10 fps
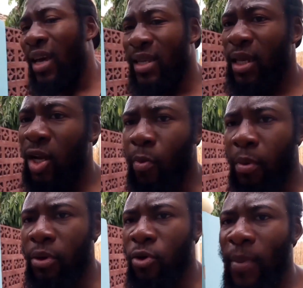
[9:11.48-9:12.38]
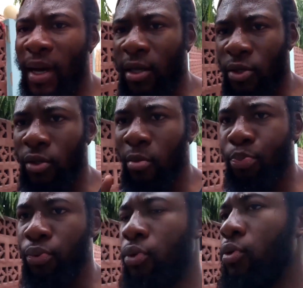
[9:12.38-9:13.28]
I think I'll probably go back into the
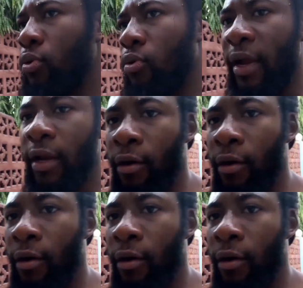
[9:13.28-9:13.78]
pool right